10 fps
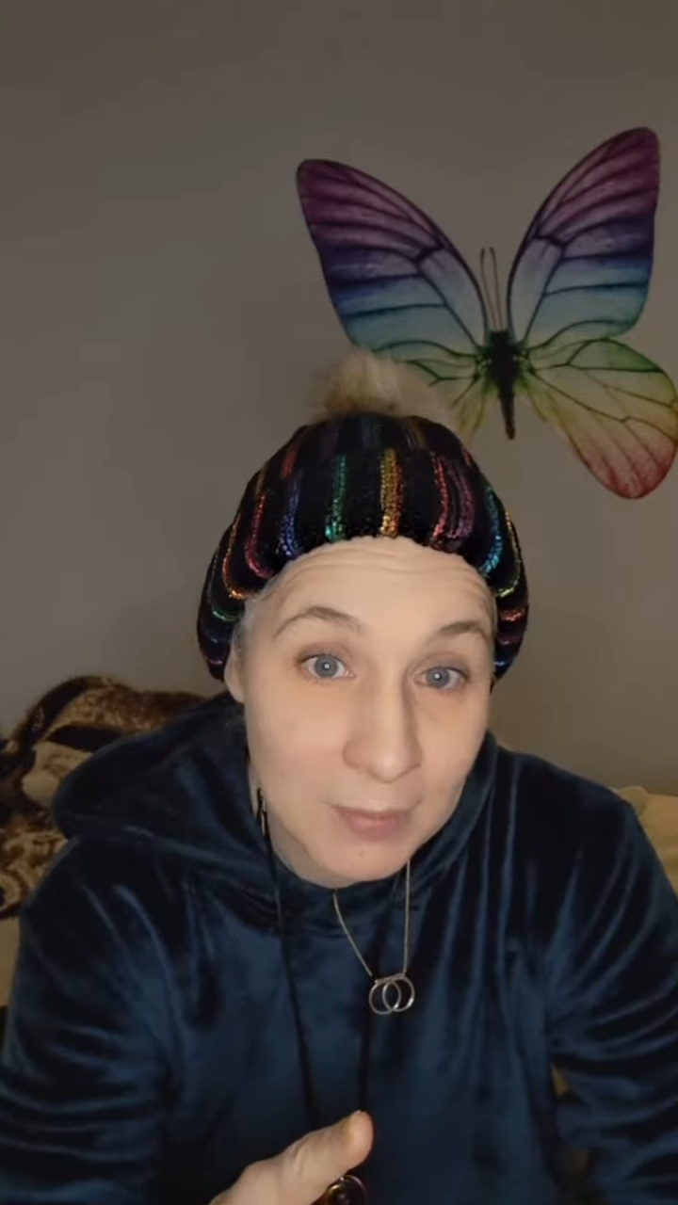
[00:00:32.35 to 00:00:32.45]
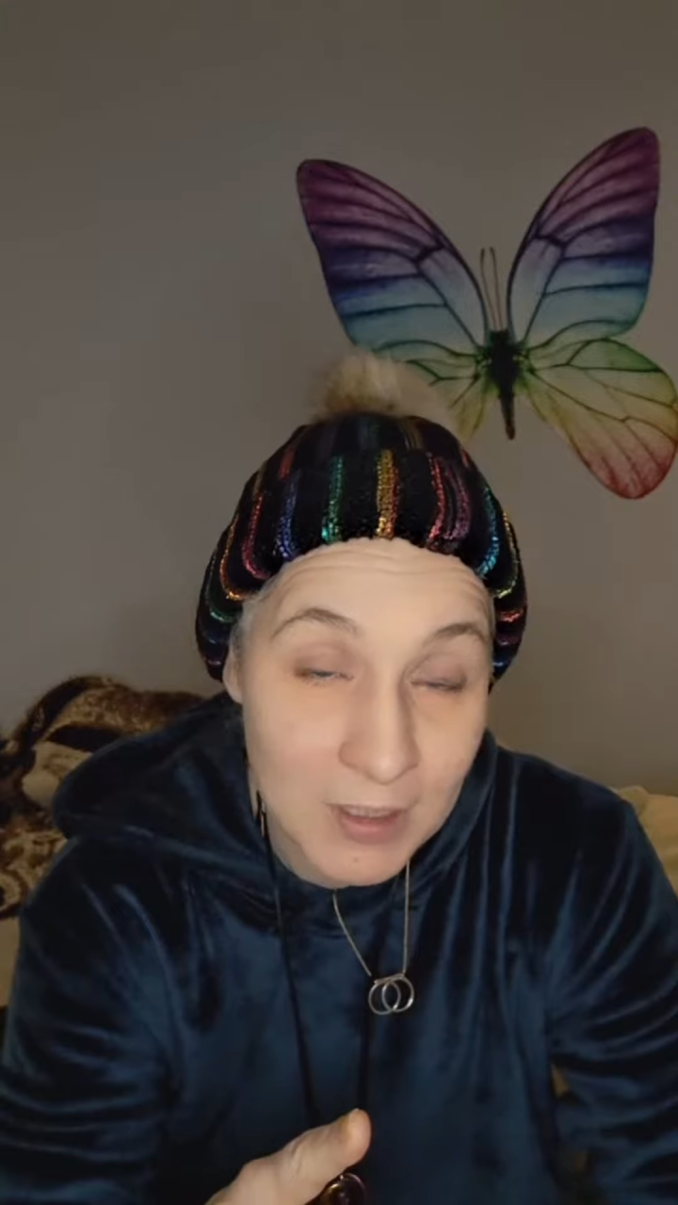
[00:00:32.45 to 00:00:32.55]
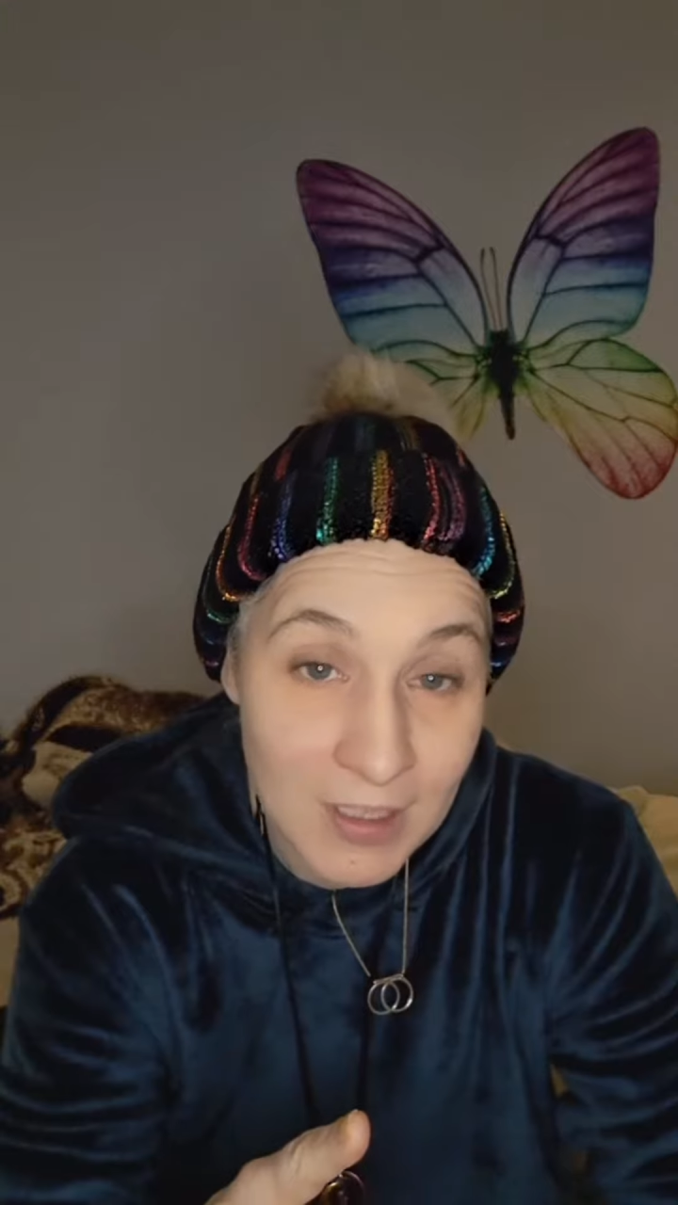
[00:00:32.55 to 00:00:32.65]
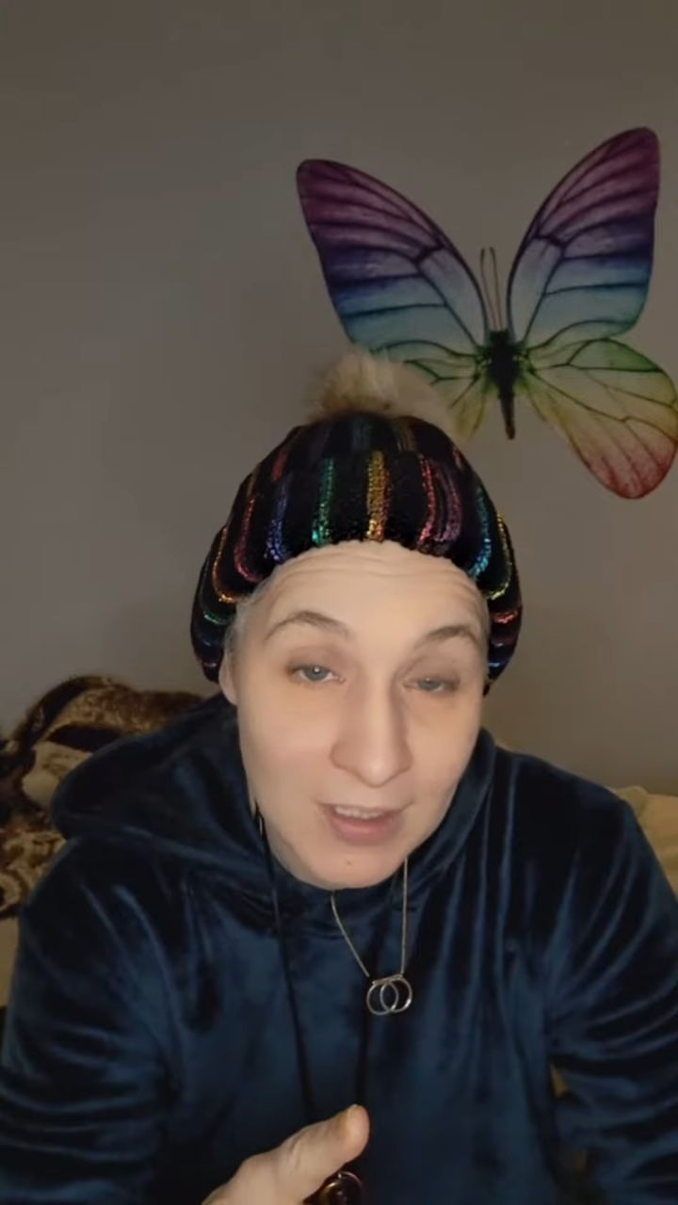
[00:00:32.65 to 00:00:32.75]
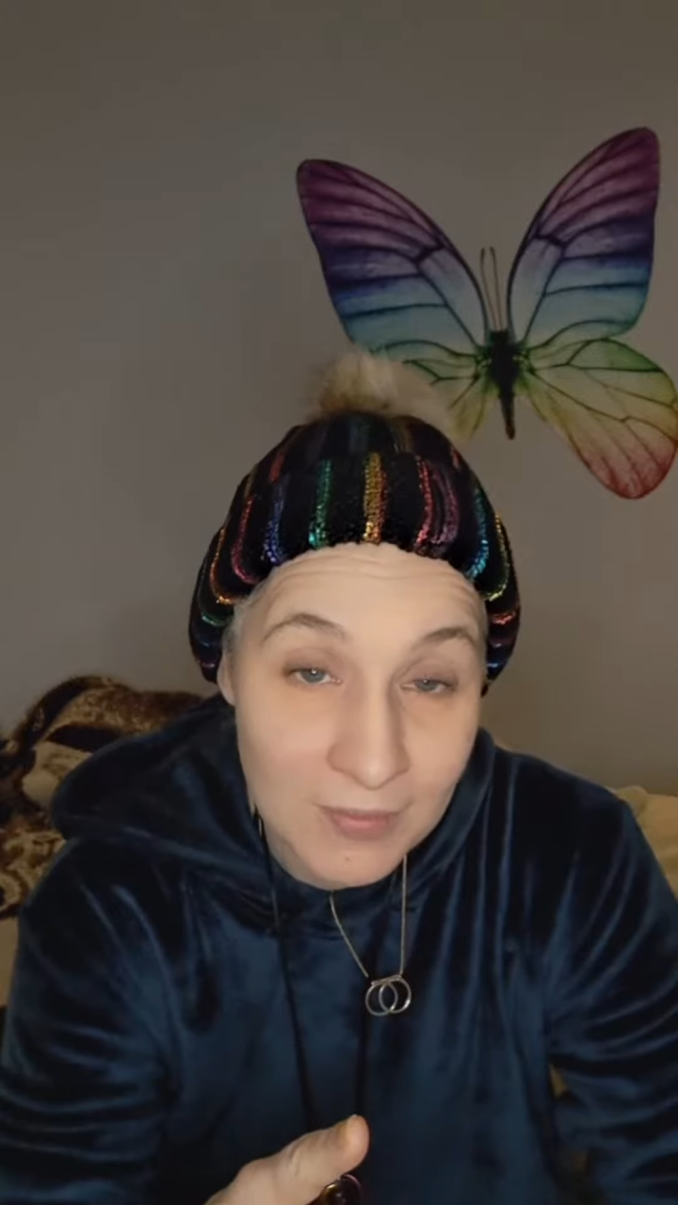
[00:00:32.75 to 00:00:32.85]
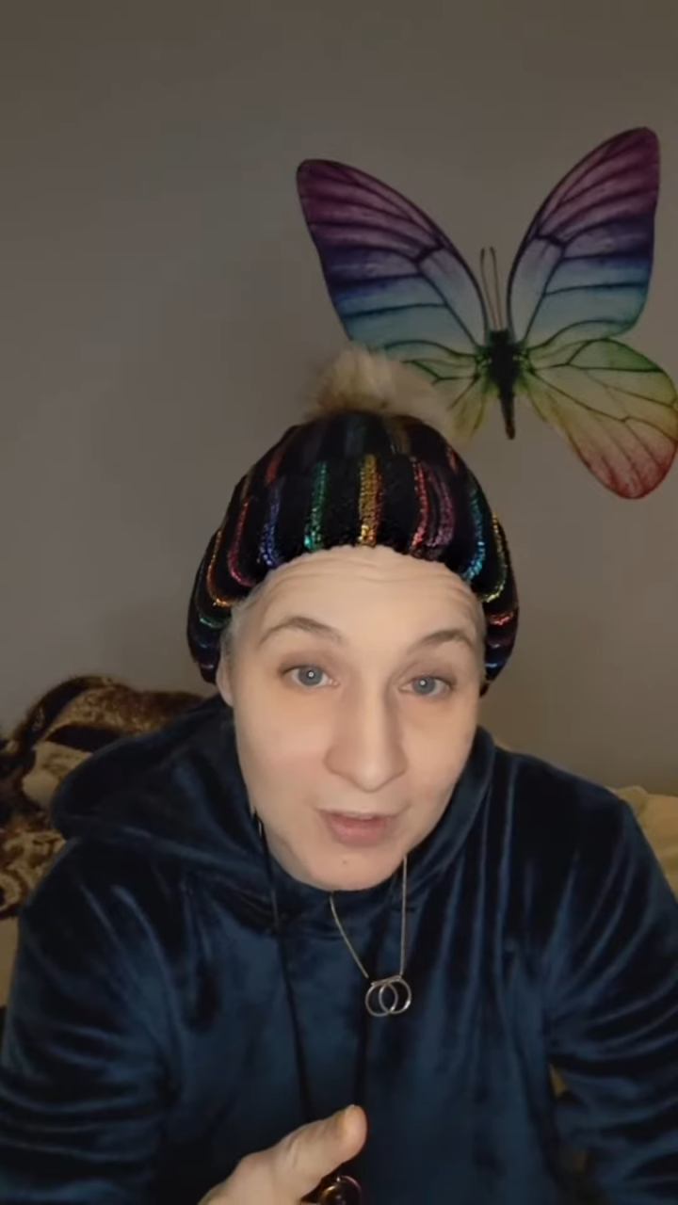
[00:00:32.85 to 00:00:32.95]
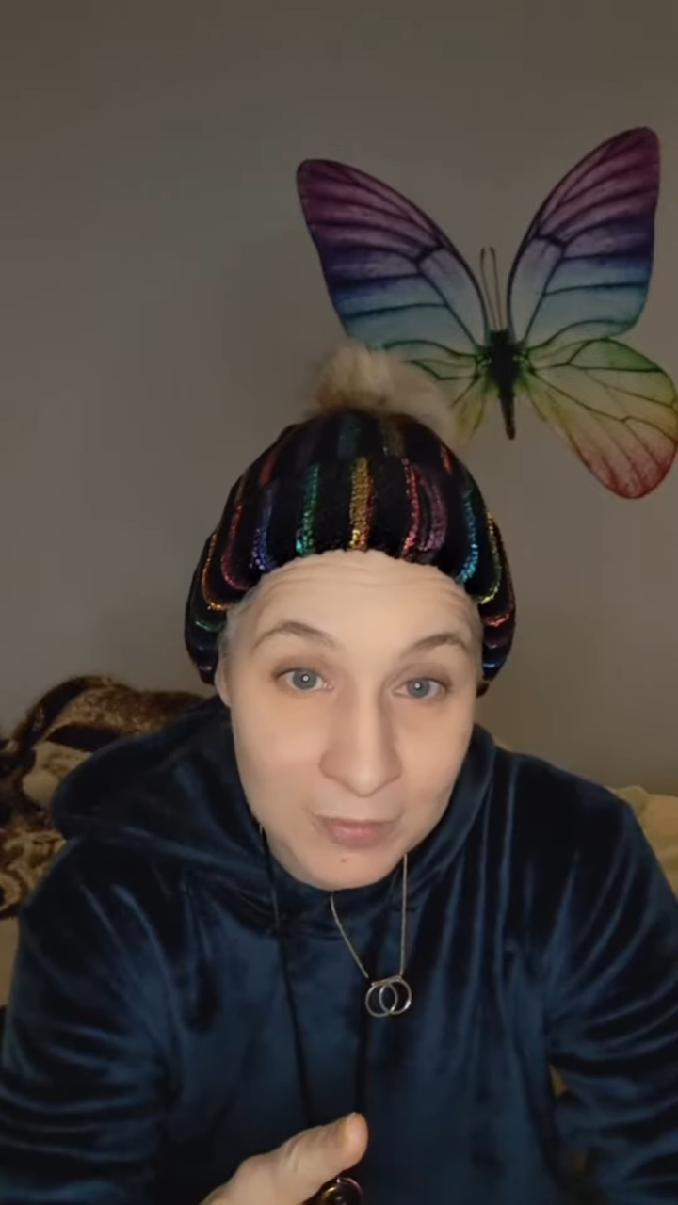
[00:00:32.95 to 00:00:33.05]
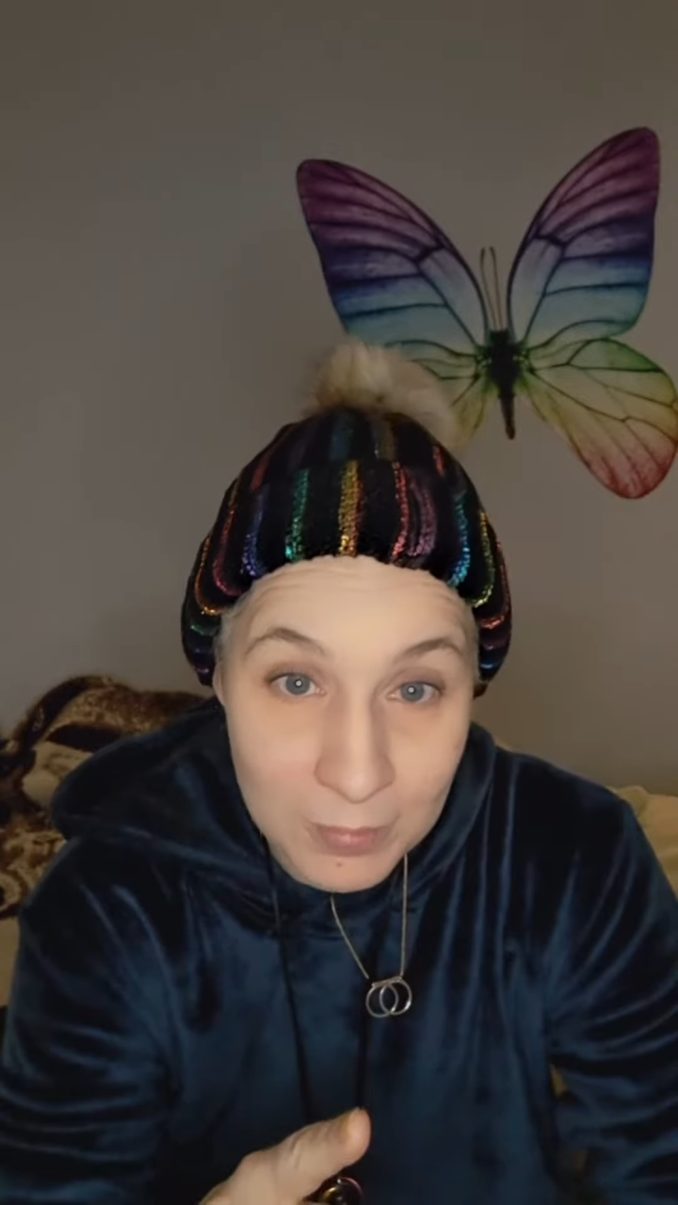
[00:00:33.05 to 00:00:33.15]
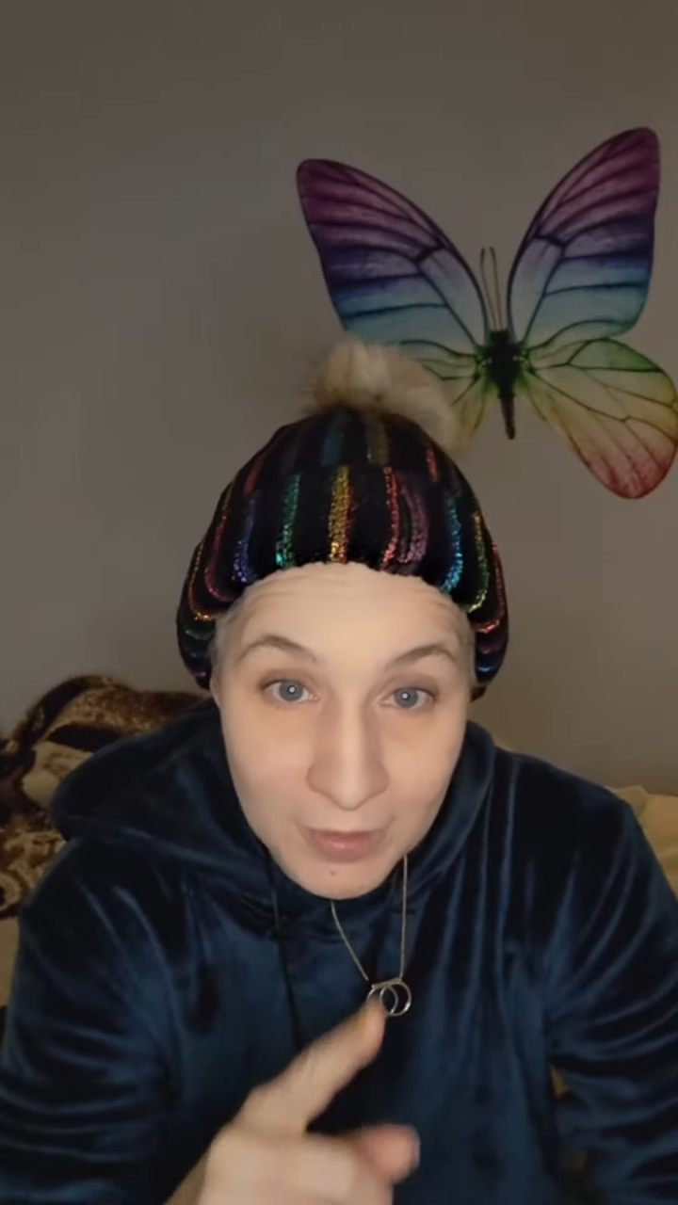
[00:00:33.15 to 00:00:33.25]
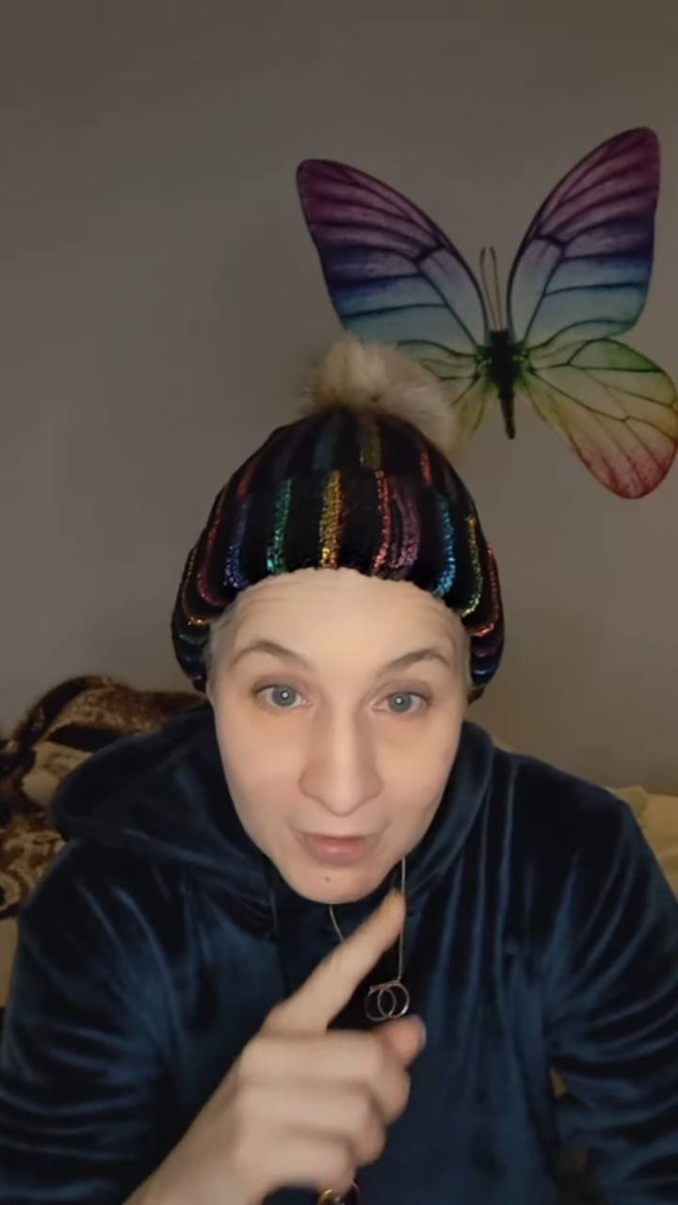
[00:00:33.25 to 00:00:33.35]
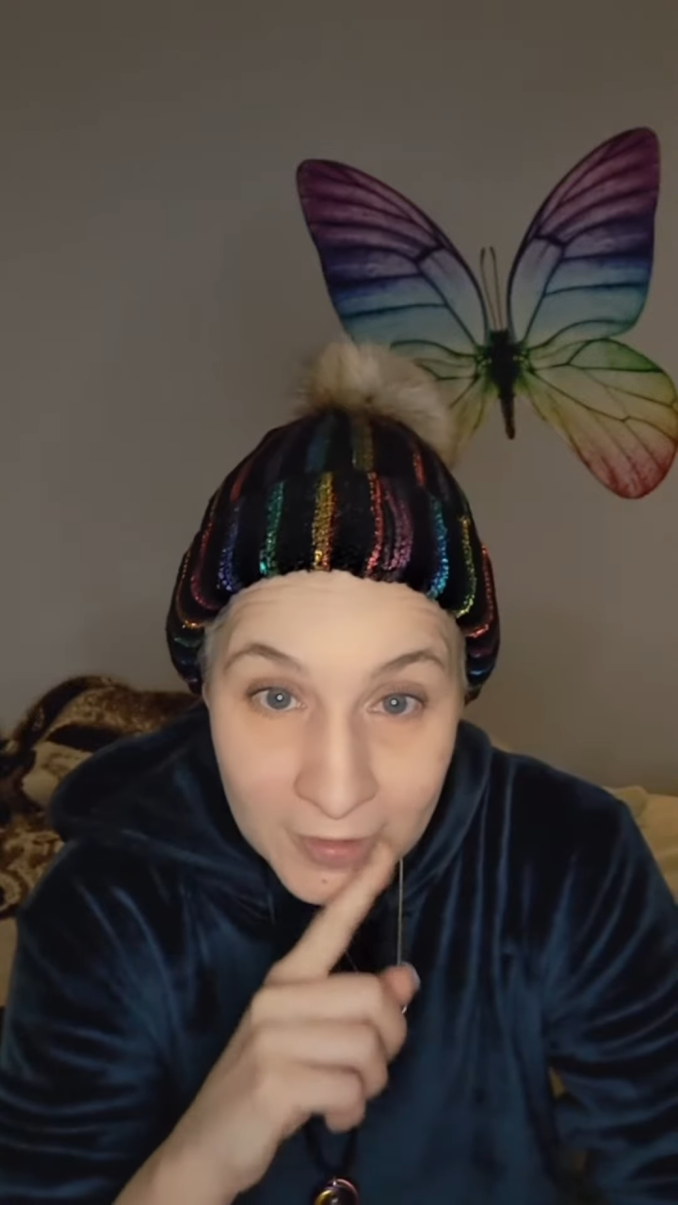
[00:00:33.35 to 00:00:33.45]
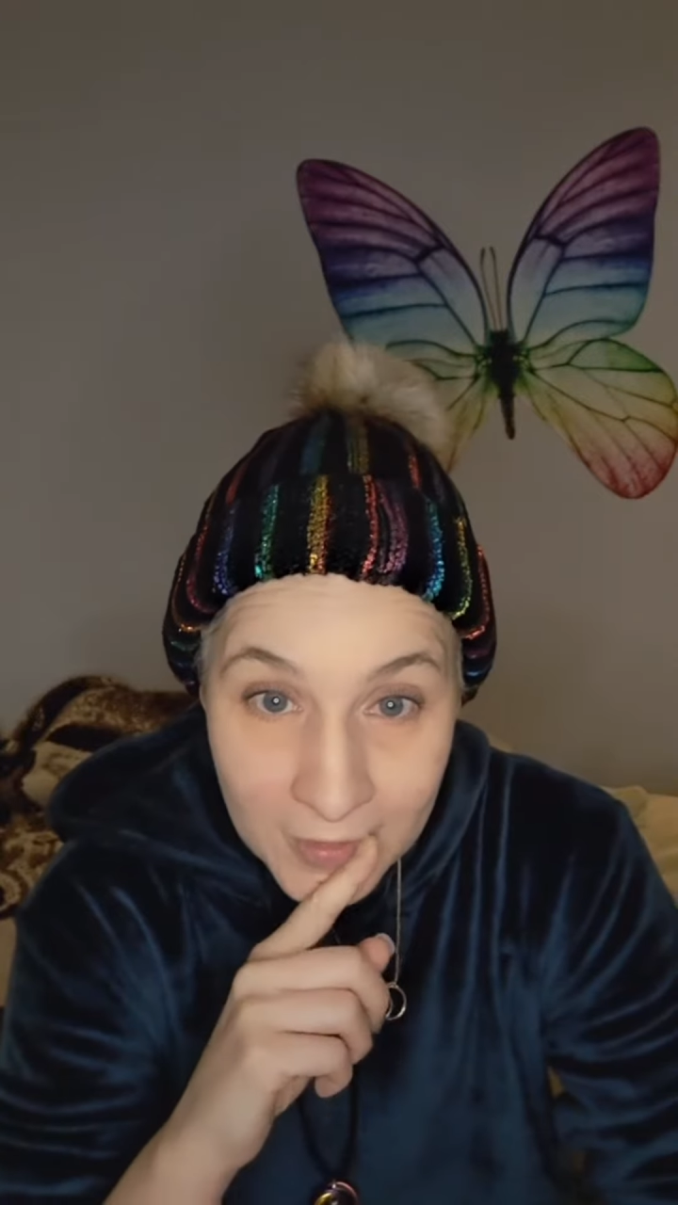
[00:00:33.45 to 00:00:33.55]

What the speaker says: going to give this book